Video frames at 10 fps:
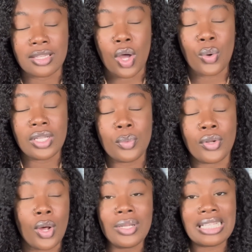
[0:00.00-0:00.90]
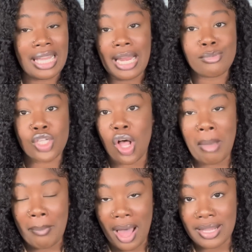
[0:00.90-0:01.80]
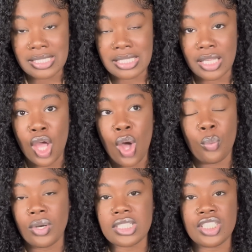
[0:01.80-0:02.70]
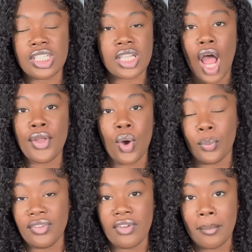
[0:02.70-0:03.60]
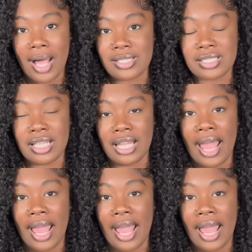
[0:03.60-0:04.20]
The only thing that was on my policy was just a no refund policy.